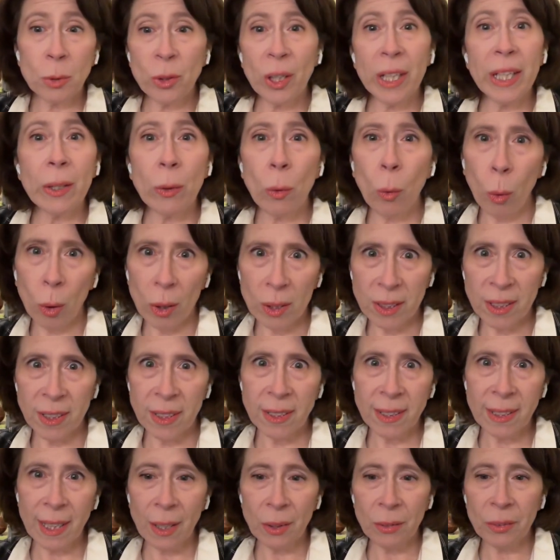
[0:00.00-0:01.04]

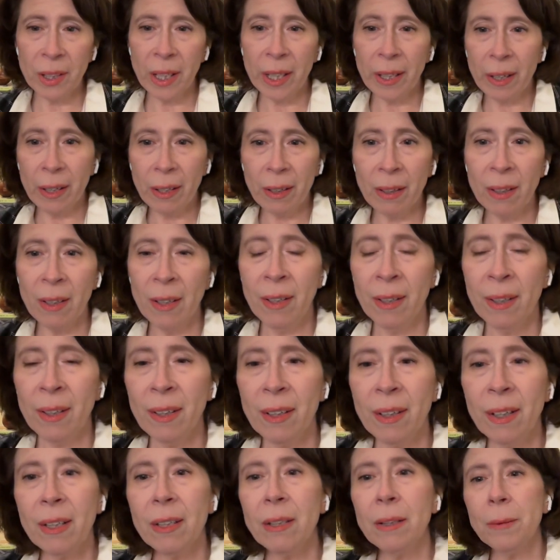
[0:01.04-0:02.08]
courses out there.
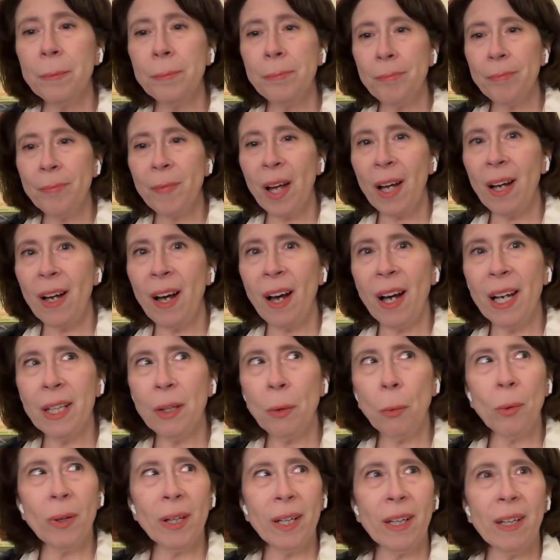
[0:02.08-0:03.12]
I
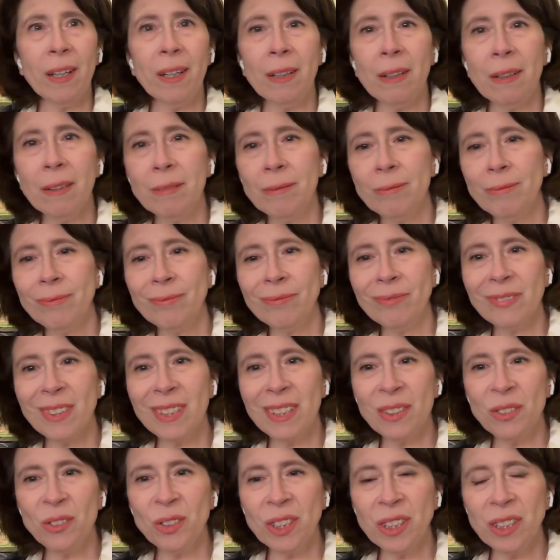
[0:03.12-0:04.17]
don't
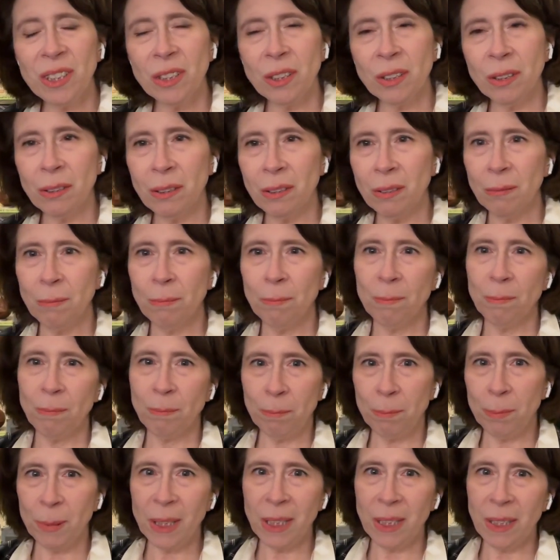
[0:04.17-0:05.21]
want to
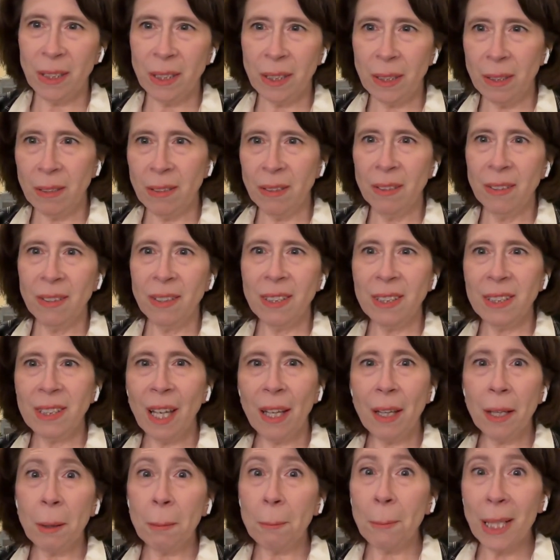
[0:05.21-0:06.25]
be
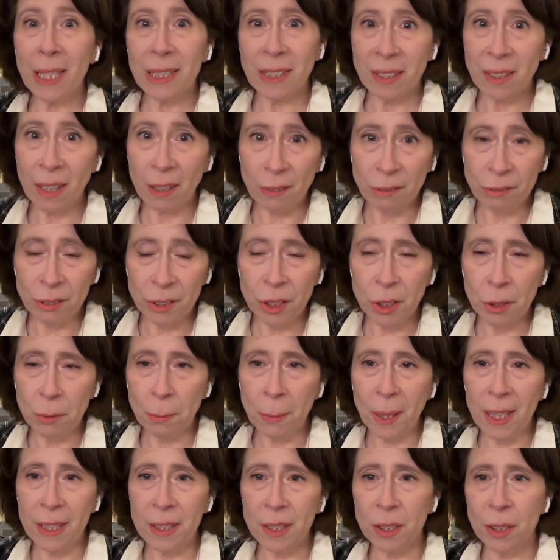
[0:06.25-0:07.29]
selling myself too
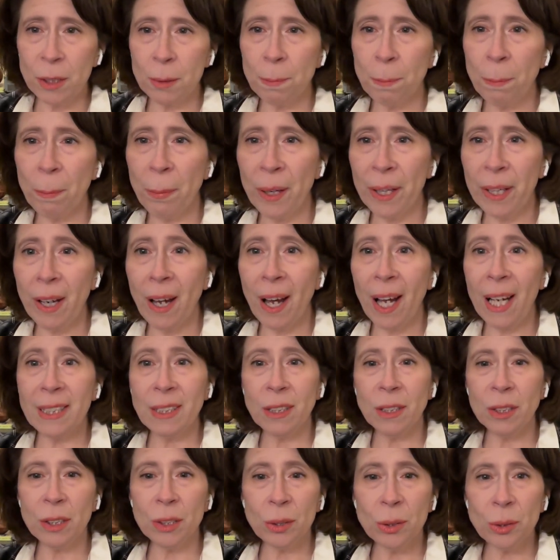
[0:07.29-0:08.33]
much, but I
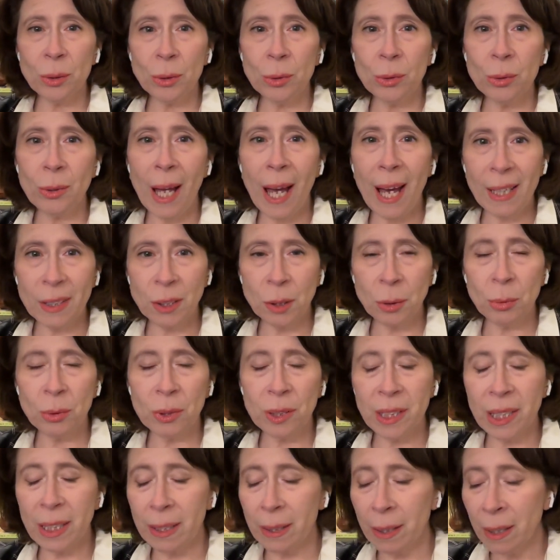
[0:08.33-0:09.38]
do
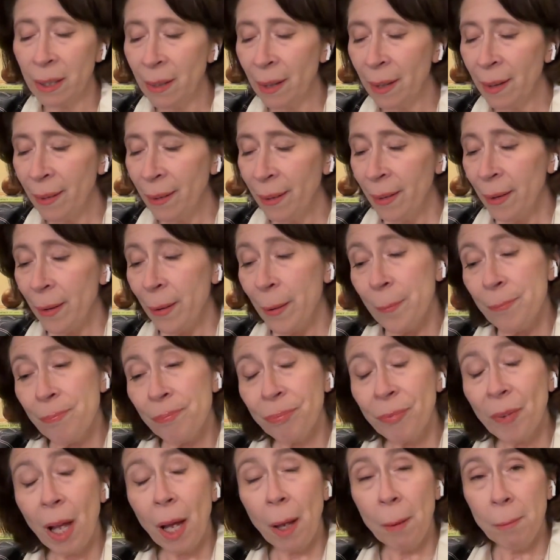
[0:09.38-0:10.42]
actually,
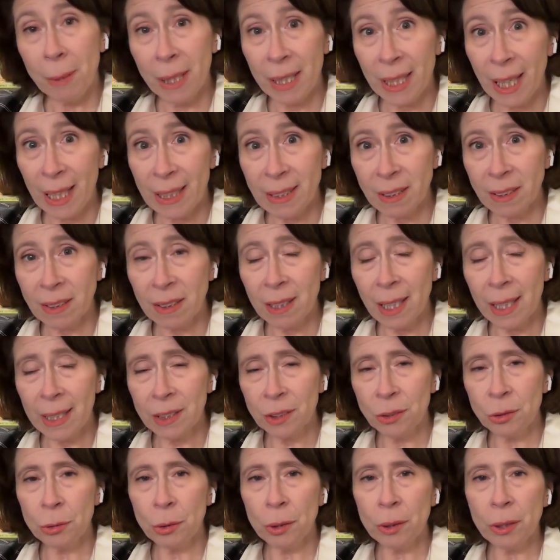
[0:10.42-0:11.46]
I'm a guest
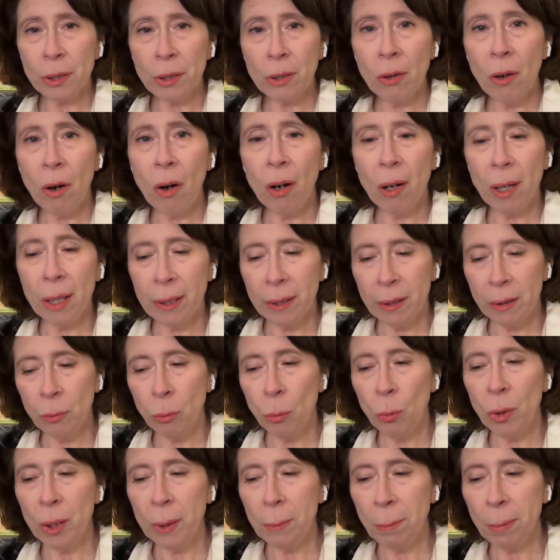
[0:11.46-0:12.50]
lecturer on
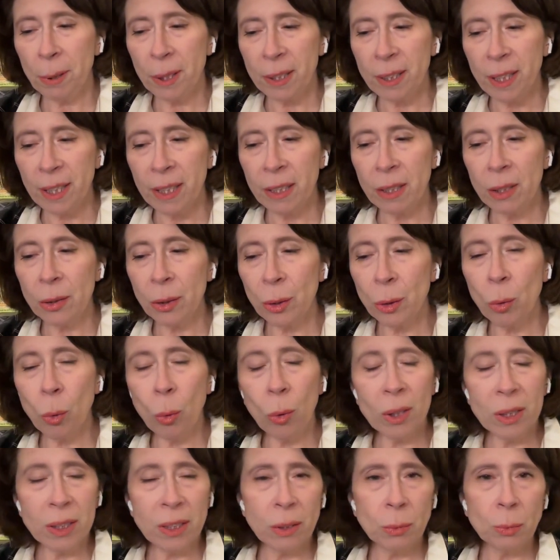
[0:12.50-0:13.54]
one particular
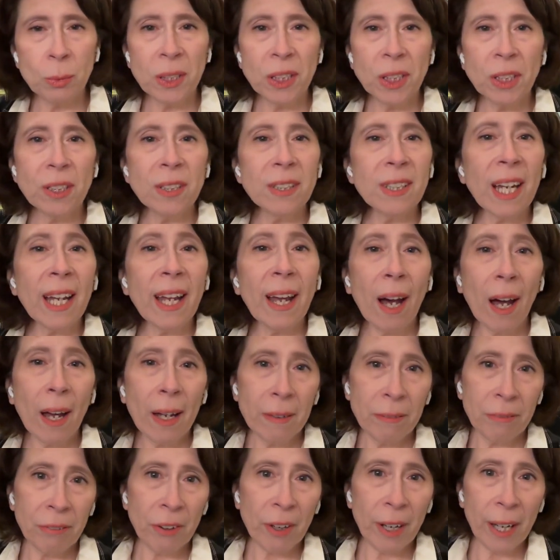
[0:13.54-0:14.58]
course, which is AI
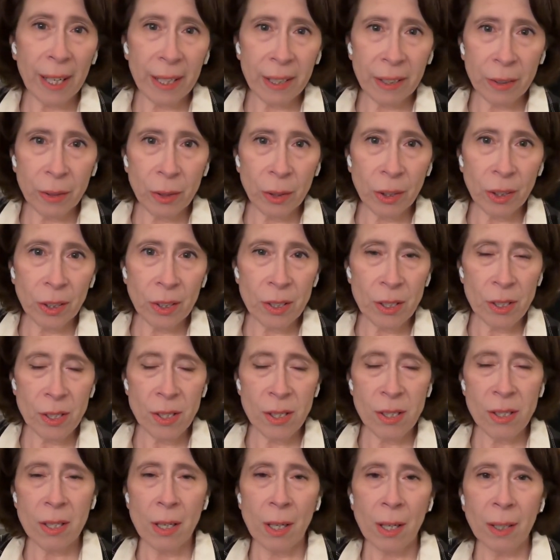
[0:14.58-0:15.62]
for
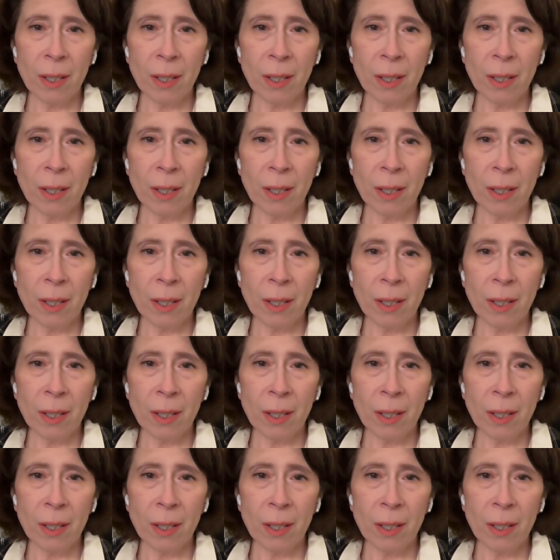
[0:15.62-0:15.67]
editors.